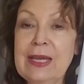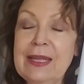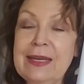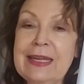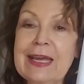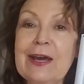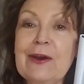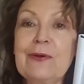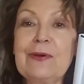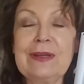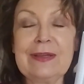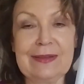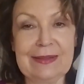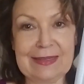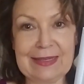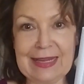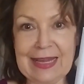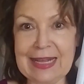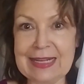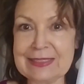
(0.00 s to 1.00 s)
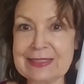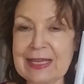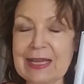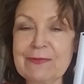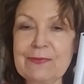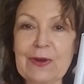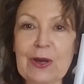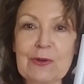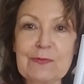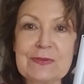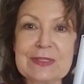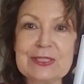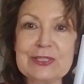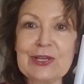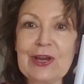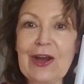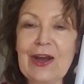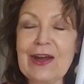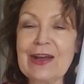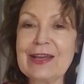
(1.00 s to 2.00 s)
Now, as I've often
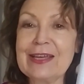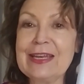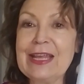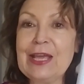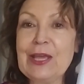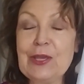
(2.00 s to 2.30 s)
taught,